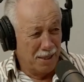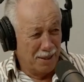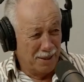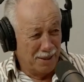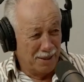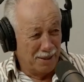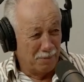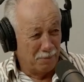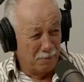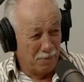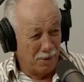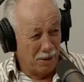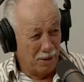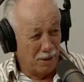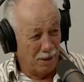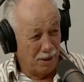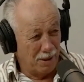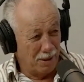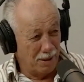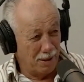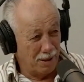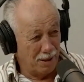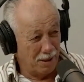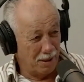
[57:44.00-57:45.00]
Oh,
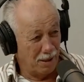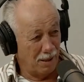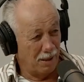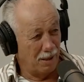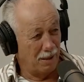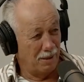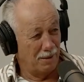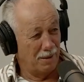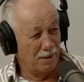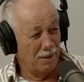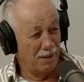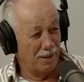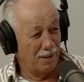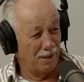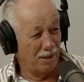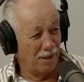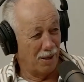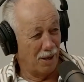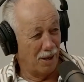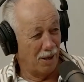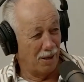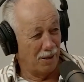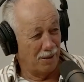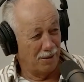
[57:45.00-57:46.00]
right. So you're not
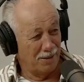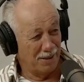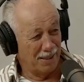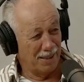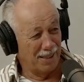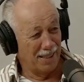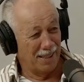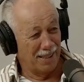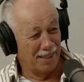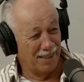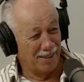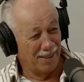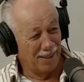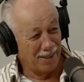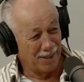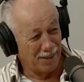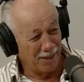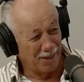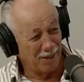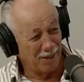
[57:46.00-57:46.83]
German anymore. Yeah, you're Italian.